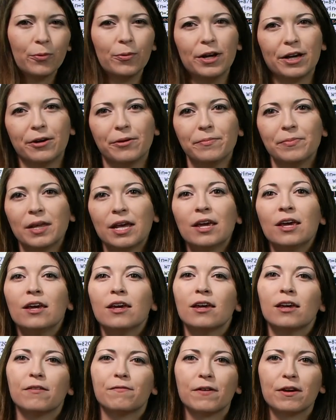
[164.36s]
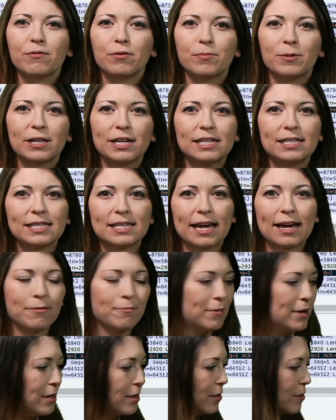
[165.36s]
Well, if I replace
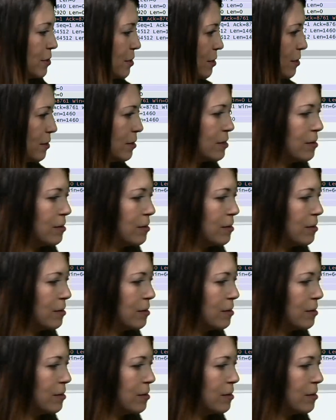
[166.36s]
that with